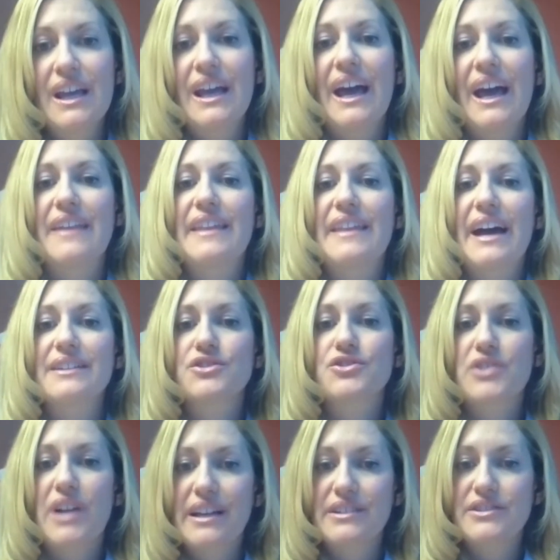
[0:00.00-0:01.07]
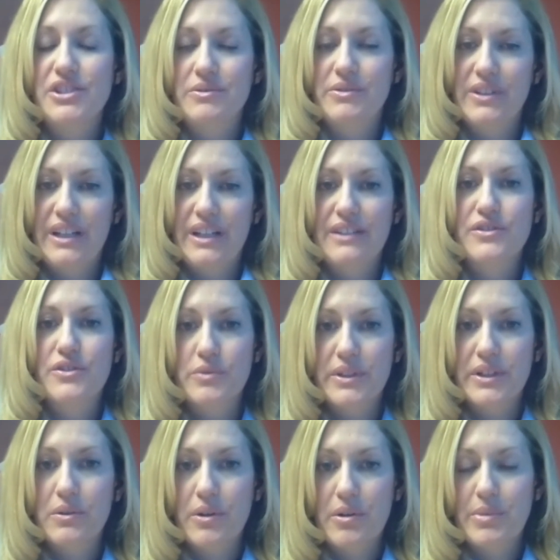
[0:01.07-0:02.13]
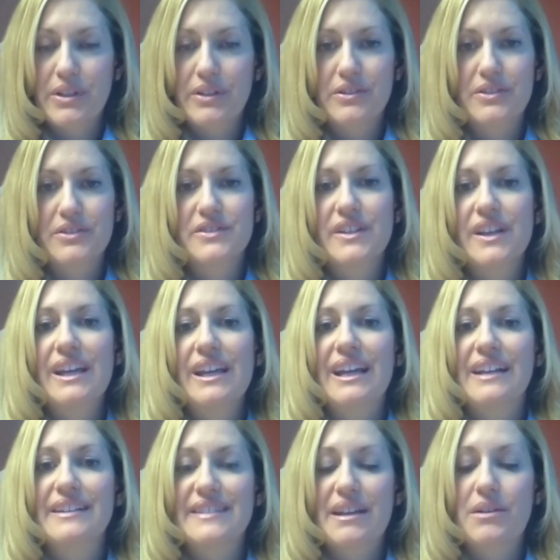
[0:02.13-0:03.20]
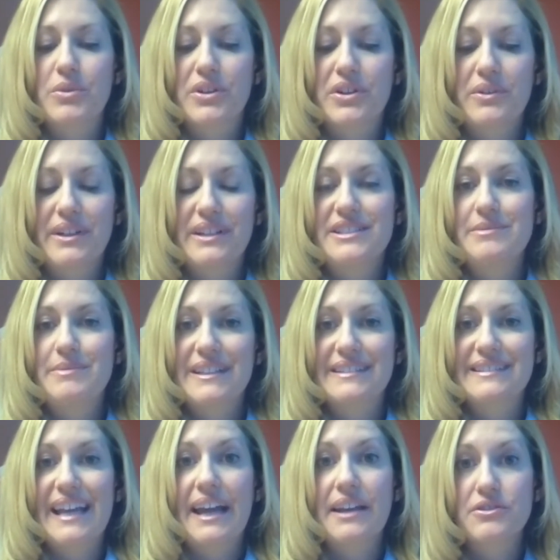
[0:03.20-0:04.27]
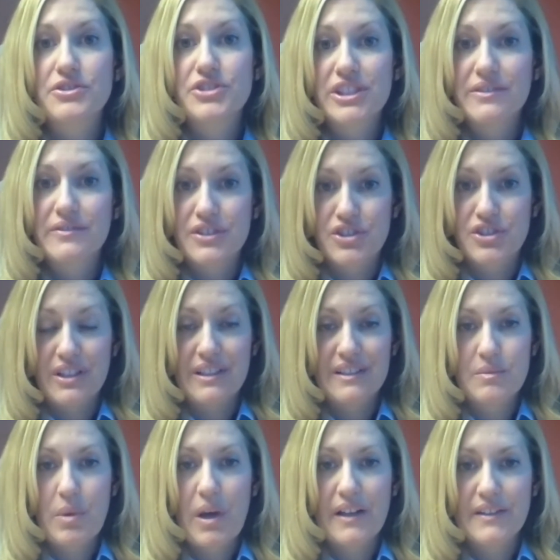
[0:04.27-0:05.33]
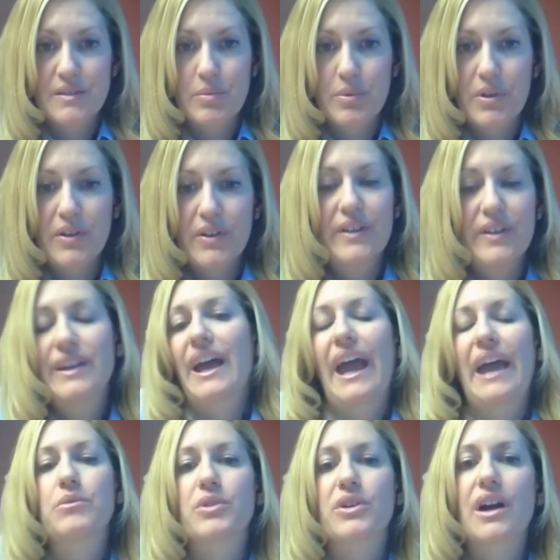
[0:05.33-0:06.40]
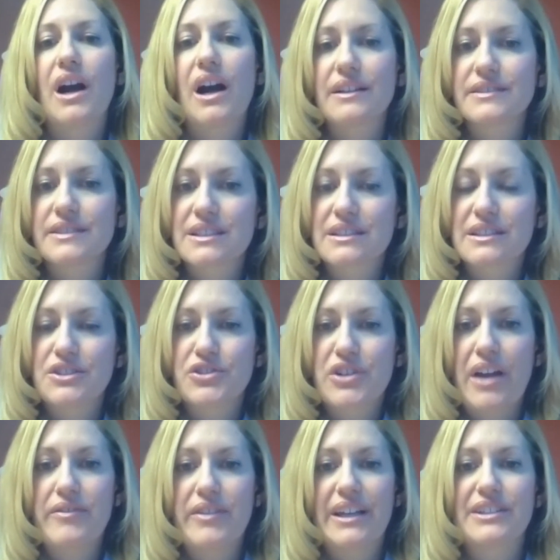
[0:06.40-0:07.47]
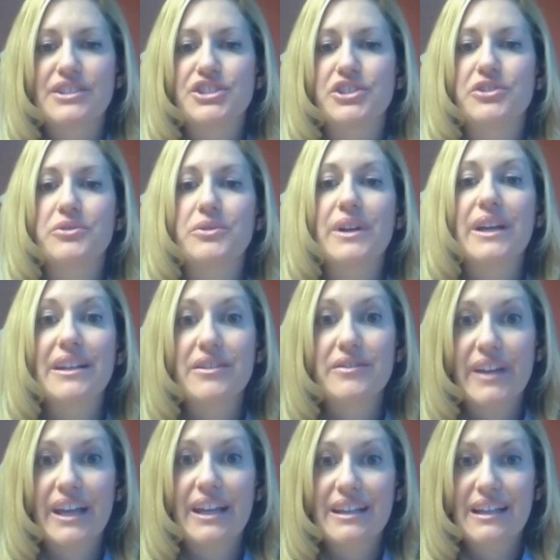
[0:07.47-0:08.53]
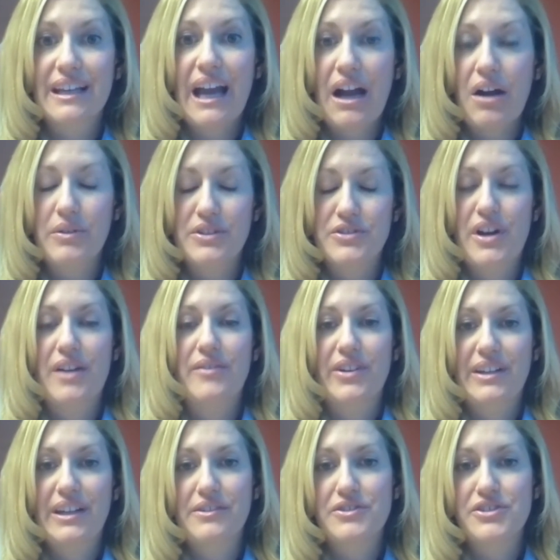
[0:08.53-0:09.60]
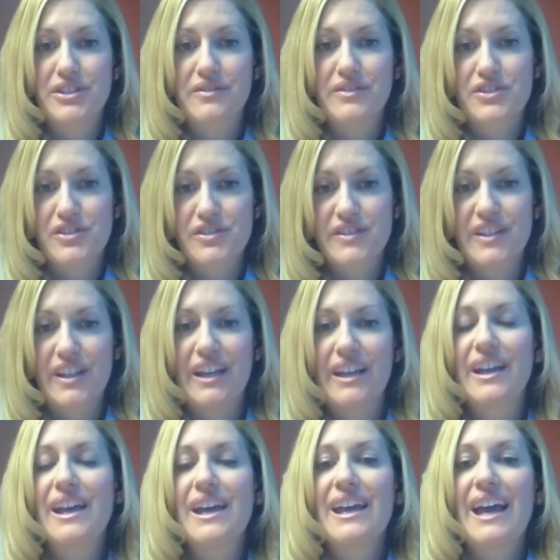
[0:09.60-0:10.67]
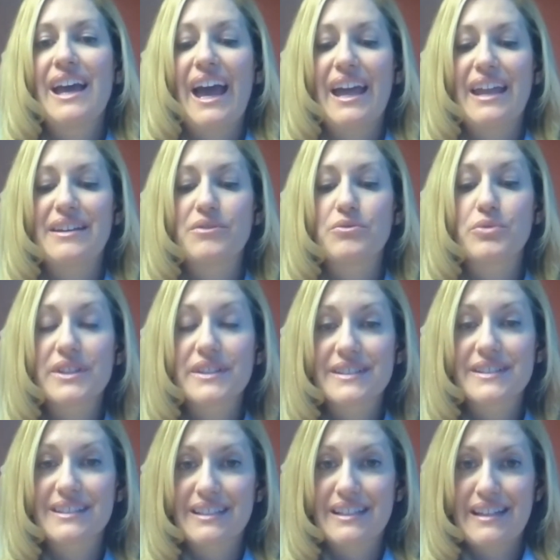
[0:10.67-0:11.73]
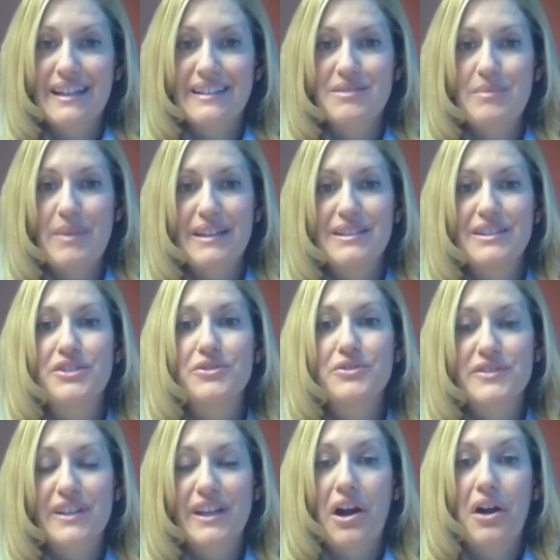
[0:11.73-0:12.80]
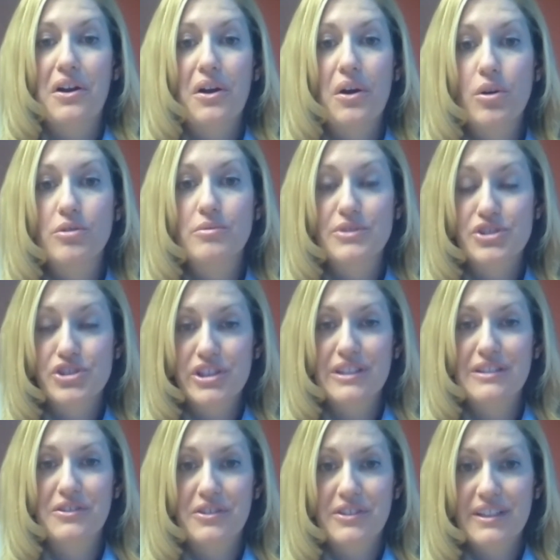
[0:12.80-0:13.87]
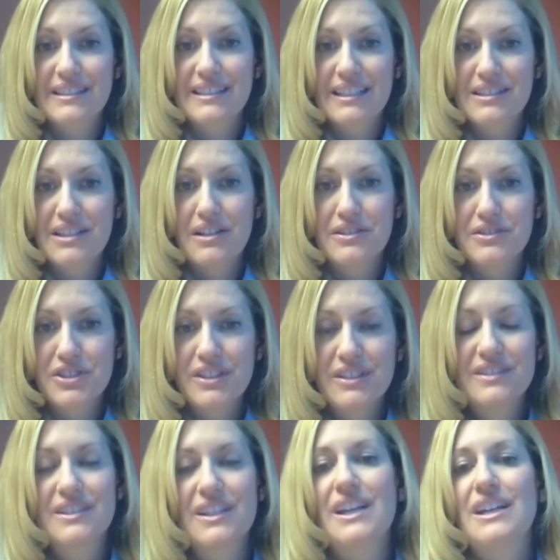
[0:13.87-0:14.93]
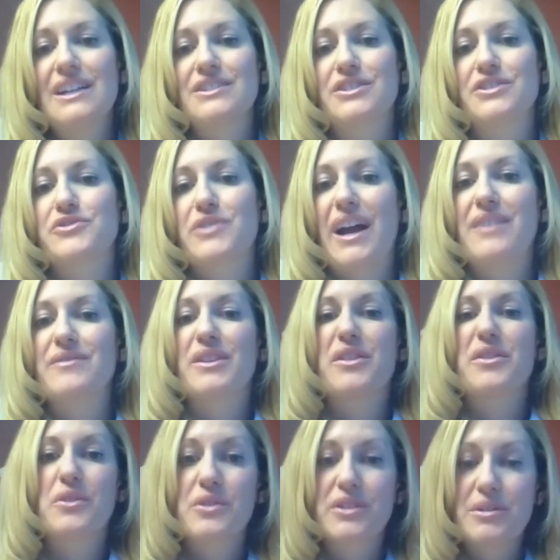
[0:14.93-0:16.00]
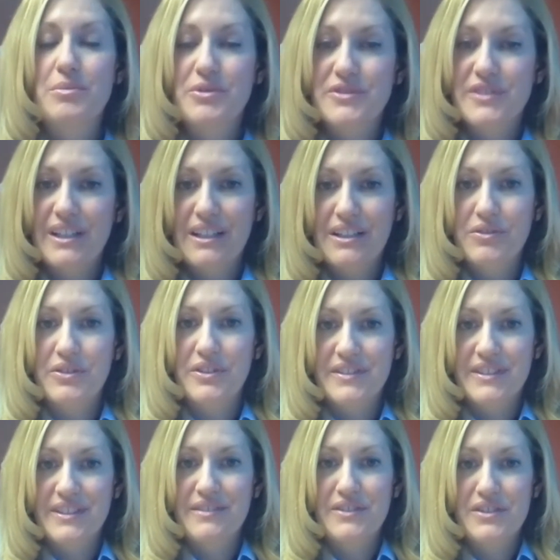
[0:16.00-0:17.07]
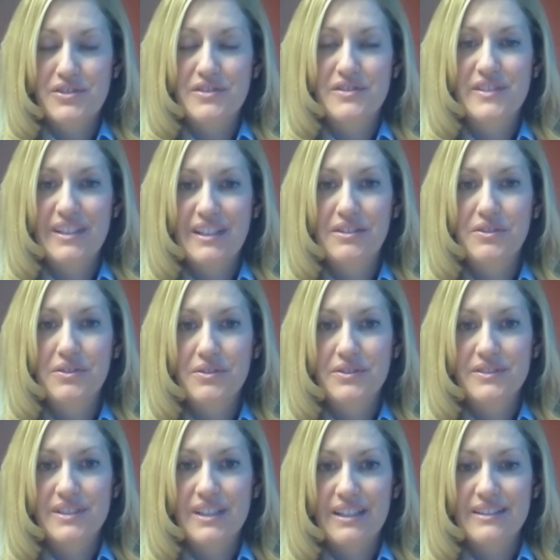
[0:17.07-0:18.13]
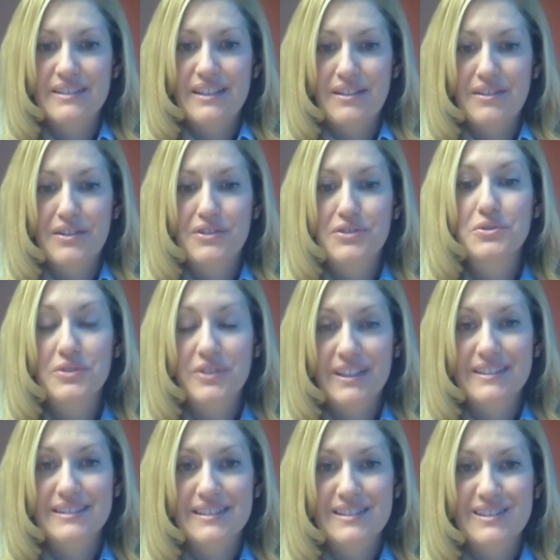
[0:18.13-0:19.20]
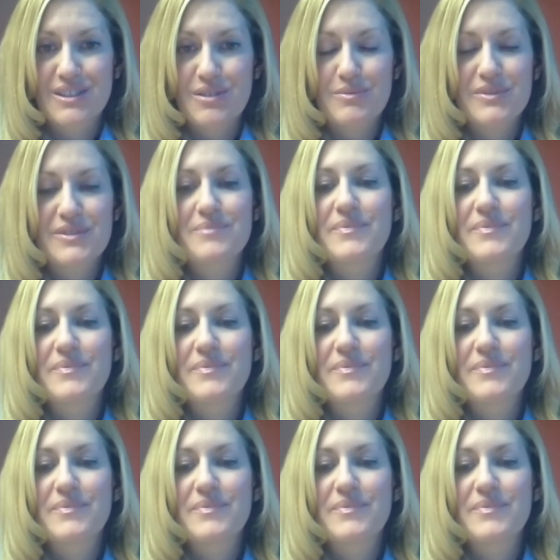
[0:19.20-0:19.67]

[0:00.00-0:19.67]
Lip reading: And that strategy really has three core pillars. It's that we're going to be as energy efficient as possible, and we're constantly driving to innovate in how we drive on energy efficiency. And recently, that's meant using our own machine learning technologies to drive a 30% increase in efficiency in Google's data center cooling systems.